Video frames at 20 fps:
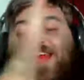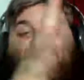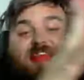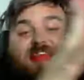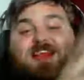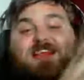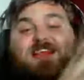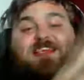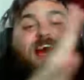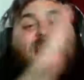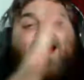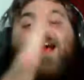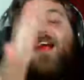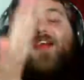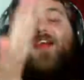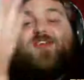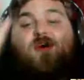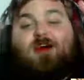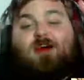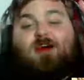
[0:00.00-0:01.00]
that
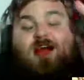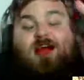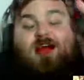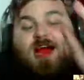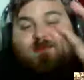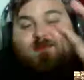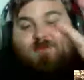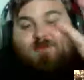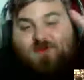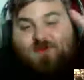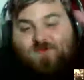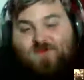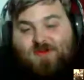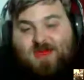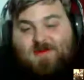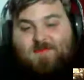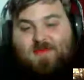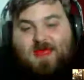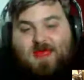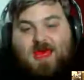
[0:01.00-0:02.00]
entire Dark Knight
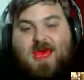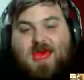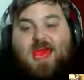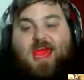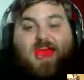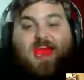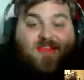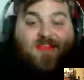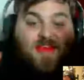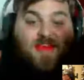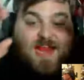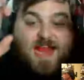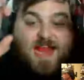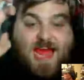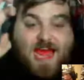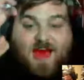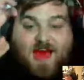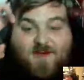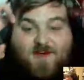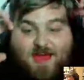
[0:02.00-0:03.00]
movie and then
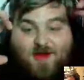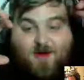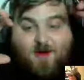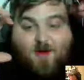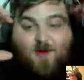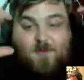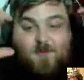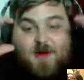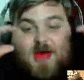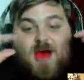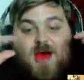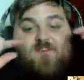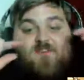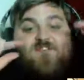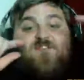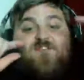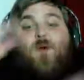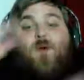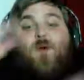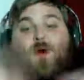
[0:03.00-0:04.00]
have him
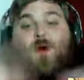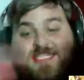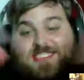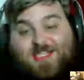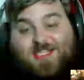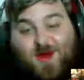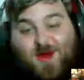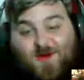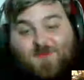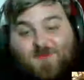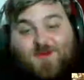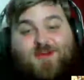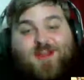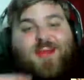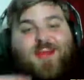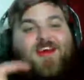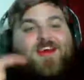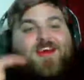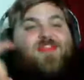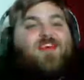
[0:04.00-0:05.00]
voice over
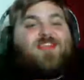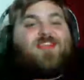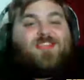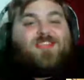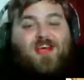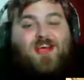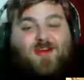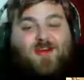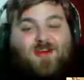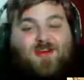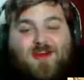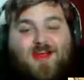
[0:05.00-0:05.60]
the Joker,